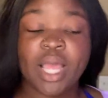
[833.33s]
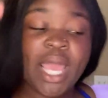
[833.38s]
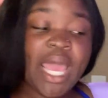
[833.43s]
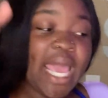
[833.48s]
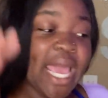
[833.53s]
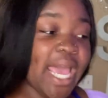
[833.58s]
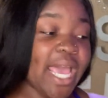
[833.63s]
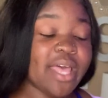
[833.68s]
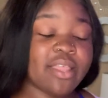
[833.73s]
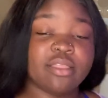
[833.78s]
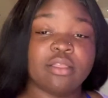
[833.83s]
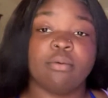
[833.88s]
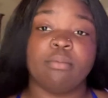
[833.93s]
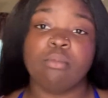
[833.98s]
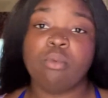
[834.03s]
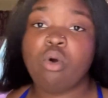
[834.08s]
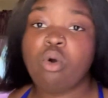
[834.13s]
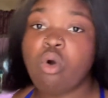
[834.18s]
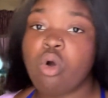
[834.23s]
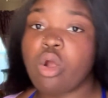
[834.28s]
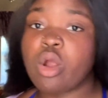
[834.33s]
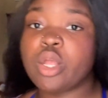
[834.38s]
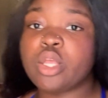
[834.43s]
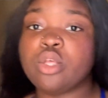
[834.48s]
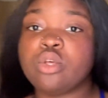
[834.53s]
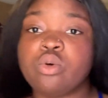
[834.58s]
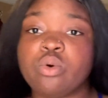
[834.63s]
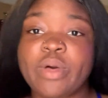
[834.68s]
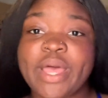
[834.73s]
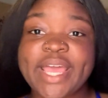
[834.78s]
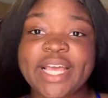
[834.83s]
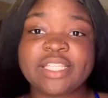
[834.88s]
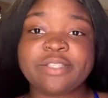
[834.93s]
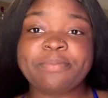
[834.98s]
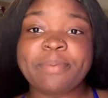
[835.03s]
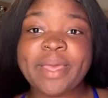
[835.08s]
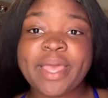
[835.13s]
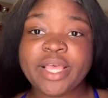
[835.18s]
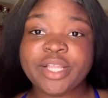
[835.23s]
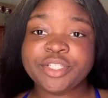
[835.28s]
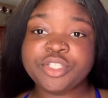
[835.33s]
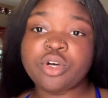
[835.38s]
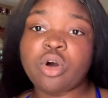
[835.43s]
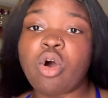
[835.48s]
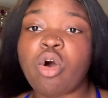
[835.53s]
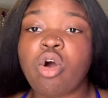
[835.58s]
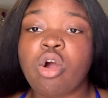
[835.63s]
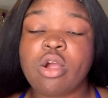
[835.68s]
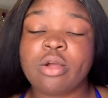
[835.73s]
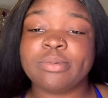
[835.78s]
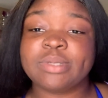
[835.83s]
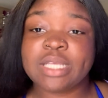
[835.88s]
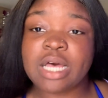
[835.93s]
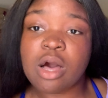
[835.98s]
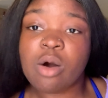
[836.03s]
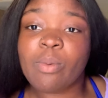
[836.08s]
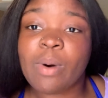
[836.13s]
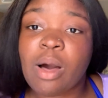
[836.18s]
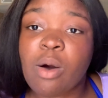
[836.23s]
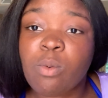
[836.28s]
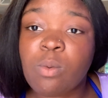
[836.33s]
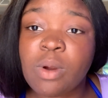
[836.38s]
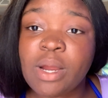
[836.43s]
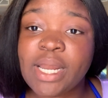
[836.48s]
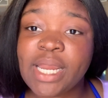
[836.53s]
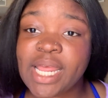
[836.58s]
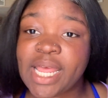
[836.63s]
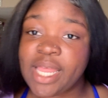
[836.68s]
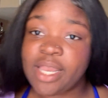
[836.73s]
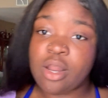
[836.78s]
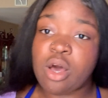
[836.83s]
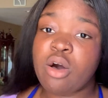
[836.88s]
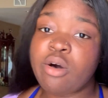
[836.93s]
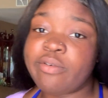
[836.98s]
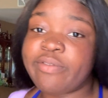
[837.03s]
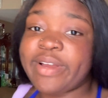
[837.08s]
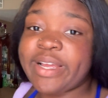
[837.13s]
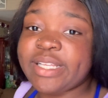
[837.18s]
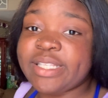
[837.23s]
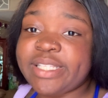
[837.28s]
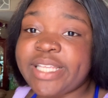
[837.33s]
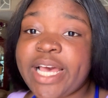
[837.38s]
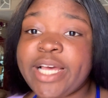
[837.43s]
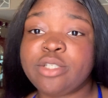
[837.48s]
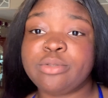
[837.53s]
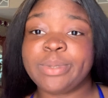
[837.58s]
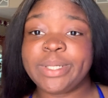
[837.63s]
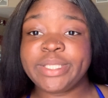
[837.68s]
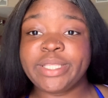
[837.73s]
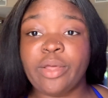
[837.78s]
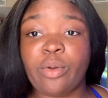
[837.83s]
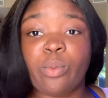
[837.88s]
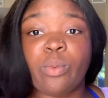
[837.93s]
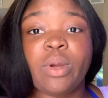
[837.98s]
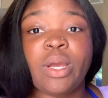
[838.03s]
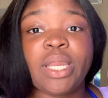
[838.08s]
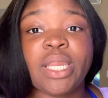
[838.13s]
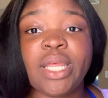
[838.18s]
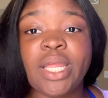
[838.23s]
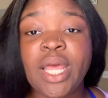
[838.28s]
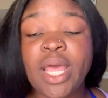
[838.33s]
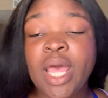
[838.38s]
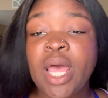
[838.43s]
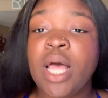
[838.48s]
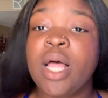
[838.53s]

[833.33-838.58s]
And the more you expand your arms out while running and over exaggerate that running,